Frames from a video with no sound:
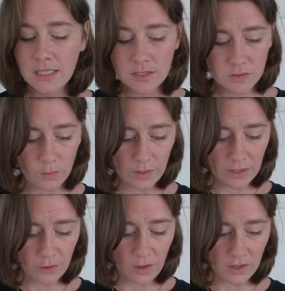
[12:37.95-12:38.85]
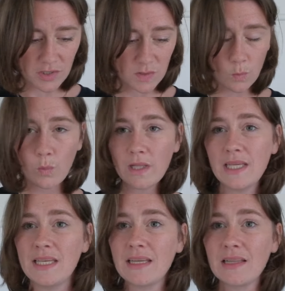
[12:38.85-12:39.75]
So that you're not just
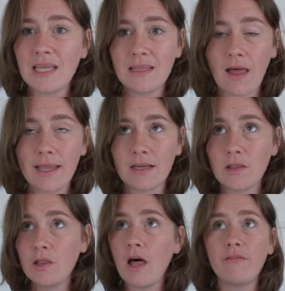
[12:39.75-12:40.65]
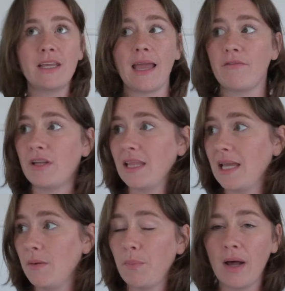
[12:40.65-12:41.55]
willy-nilly like loving
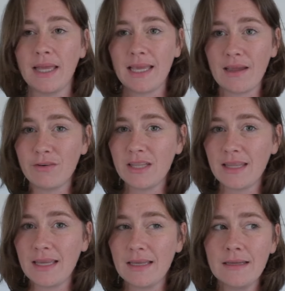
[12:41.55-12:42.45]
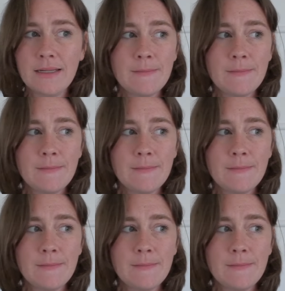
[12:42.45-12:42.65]
everything, buying everything,